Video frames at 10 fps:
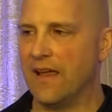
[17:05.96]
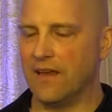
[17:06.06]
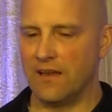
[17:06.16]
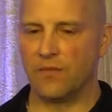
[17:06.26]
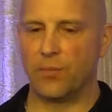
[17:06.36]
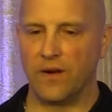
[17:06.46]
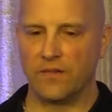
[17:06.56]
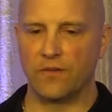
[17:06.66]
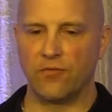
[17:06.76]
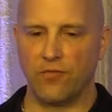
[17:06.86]
in its
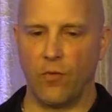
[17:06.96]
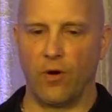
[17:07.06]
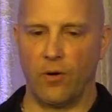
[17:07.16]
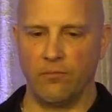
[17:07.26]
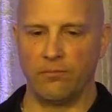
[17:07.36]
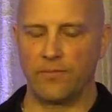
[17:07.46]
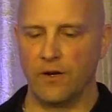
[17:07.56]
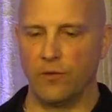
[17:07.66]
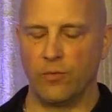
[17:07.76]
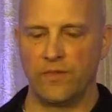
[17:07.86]
present form,
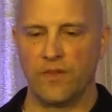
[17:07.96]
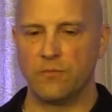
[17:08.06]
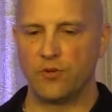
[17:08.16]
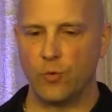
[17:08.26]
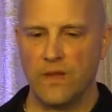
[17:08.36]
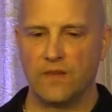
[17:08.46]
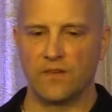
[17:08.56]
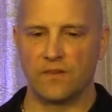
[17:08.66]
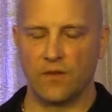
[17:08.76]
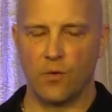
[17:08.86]
with some
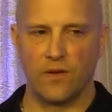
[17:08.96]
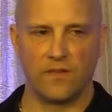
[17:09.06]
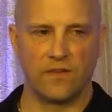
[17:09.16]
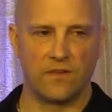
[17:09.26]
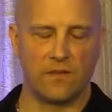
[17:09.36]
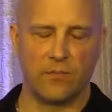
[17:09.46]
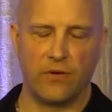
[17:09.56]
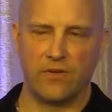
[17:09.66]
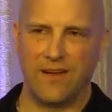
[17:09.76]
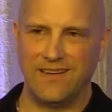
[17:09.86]
tweaks and so on, since
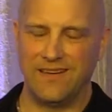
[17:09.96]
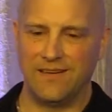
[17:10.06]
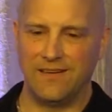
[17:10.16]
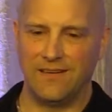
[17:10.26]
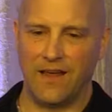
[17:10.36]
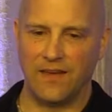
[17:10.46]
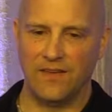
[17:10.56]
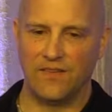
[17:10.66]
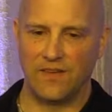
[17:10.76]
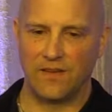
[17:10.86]
about
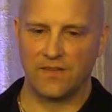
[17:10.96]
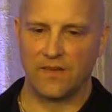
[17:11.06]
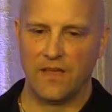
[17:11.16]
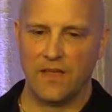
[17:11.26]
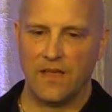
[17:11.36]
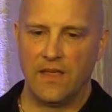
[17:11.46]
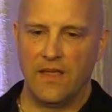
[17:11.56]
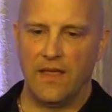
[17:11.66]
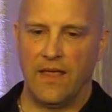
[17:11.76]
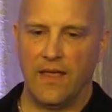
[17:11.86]
1996.
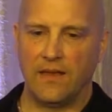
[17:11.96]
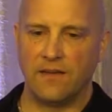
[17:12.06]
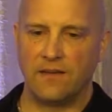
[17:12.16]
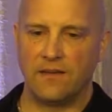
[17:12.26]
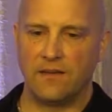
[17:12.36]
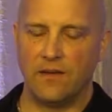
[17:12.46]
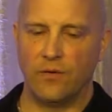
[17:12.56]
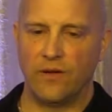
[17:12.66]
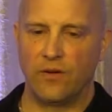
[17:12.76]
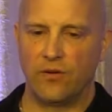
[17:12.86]
And,
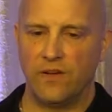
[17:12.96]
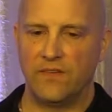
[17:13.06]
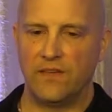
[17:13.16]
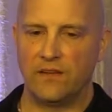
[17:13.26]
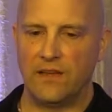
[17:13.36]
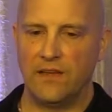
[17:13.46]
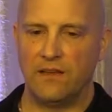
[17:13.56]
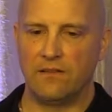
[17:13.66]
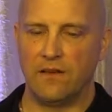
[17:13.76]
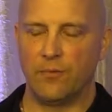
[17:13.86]

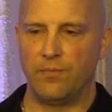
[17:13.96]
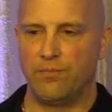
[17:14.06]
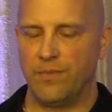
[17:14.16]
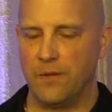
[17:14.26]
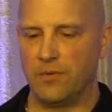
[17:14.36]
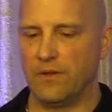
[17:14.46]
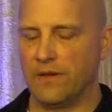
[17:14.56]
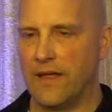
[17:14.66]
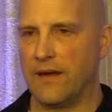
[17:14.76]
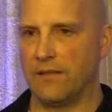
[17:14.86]
increasingly, people
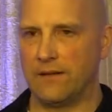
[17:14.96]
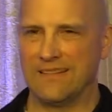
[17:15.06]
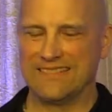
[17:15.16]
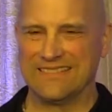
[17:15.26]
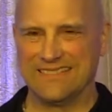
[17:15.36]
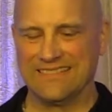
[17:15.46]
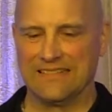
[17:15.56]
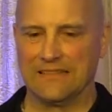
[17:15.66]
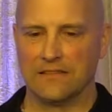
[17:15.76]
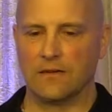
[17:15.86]
look at it and they're like,
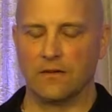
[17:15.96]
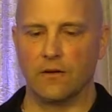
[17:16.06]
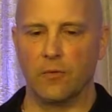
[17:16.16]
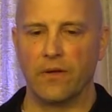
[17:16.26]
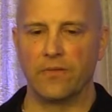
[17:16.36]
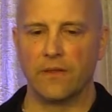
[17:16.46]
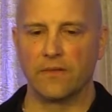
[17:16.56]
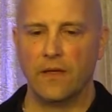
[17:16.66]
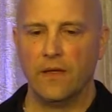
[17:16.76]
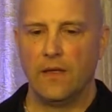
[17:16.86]
I don't know about
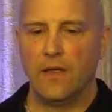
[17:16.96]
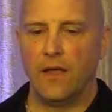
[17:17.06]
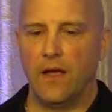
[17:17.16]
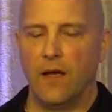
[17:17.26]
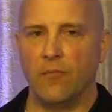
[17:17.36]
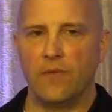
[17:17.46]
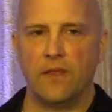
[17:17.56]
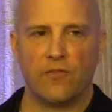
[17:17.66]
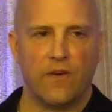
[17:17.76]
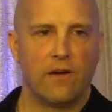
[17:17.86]
this.
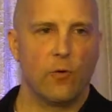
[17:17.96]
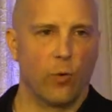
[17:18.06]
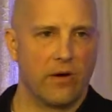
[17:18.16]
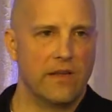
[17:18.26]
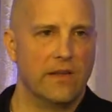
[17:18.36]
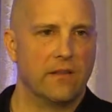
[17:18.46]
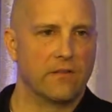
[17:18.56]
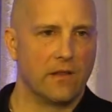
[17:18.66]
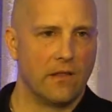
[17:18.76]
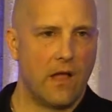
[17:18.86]
It's very wordy.
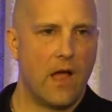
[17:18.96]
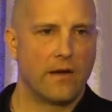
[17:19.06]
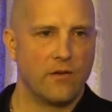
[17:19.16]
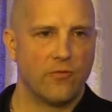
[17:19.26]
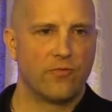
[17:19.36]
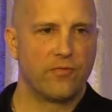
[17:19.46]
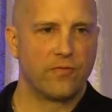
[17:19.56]
There's a lot of